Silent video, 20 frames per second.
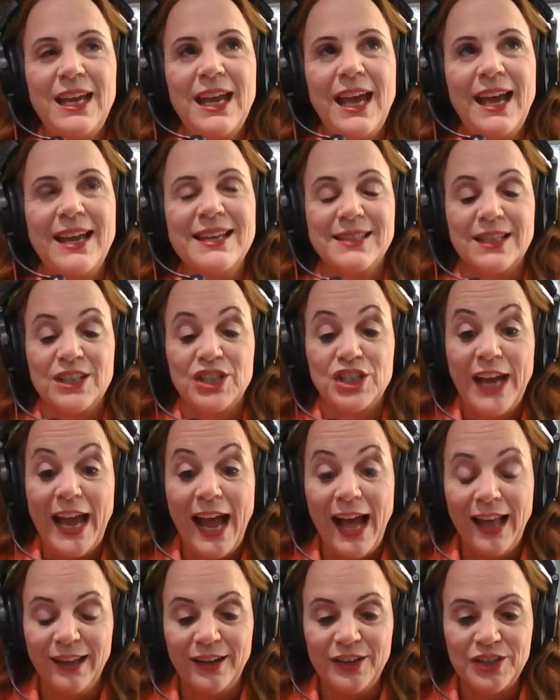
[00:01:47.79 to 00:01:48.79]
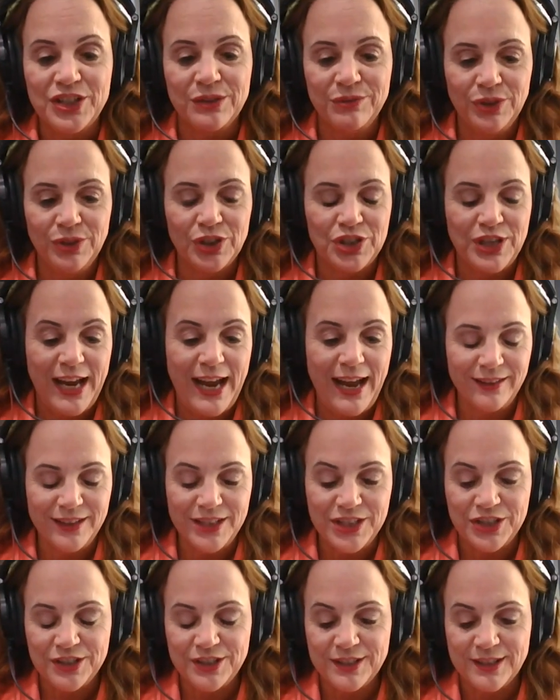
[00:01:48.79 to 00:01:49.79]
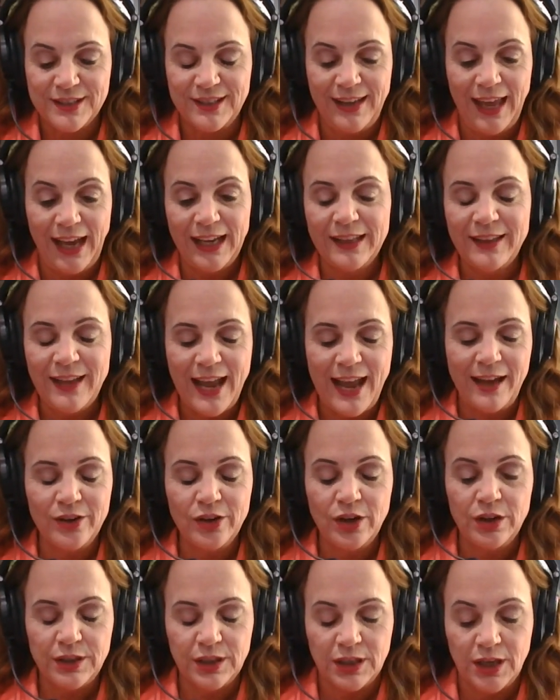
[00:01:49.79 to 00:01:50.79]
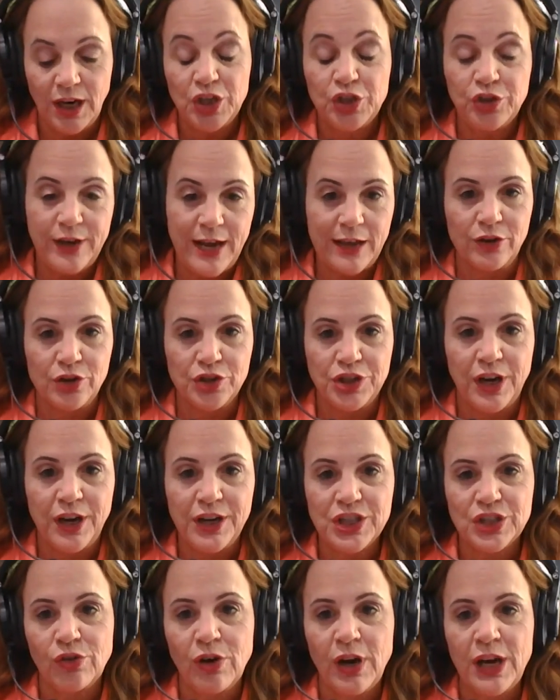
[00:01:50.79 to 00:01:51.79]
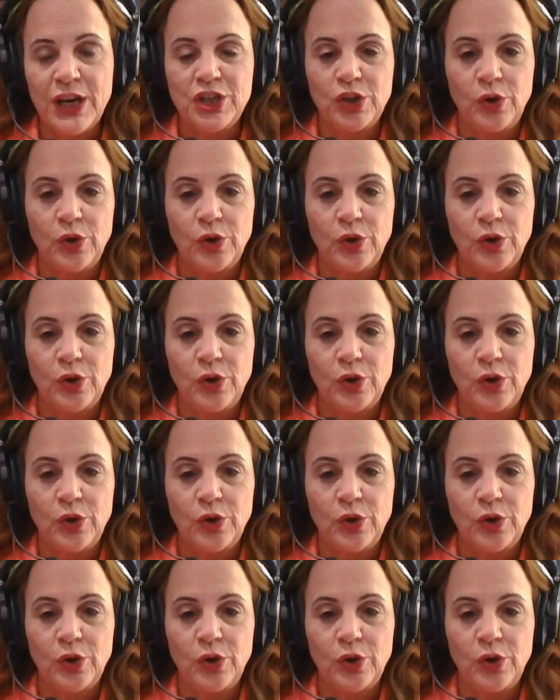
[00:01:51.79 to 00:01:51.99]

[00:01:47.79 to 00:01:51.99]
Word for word: as the challenge, the real challenge is getting the, the country energized, right?